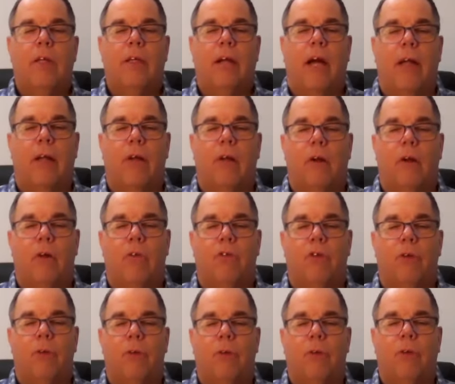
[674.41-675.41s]
Ty Clark
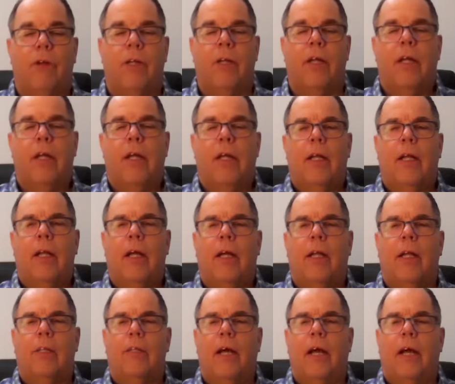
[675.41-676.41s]
Jr.
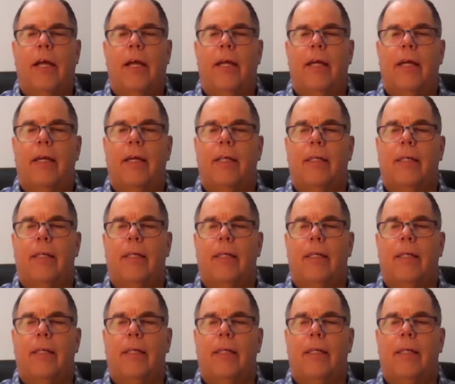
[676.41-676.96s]
And Ty,